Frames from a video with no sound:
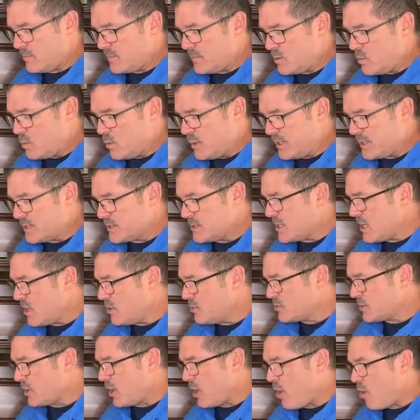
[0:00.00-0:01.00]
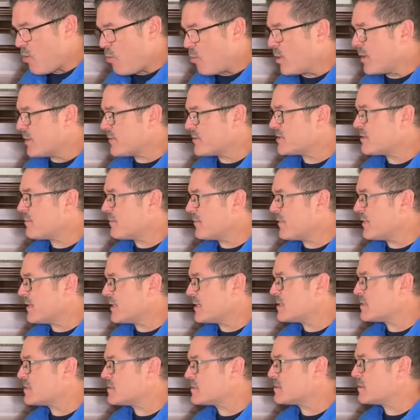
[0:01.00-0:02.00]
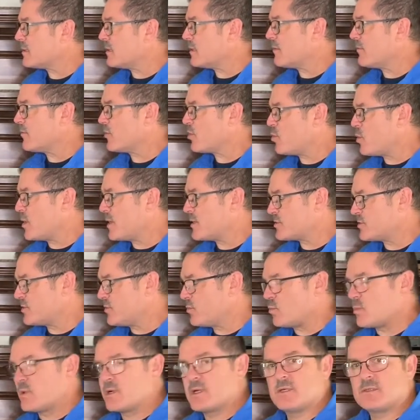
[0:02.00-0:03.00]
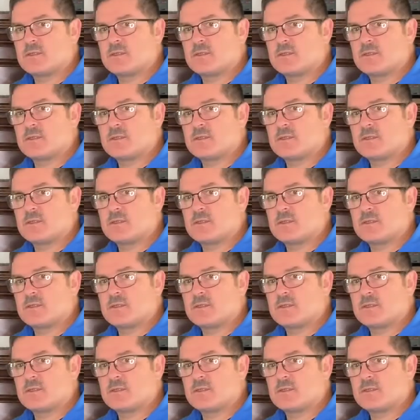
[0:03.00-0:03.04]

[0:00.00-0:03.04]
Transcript: what it goes along with some of this, the question.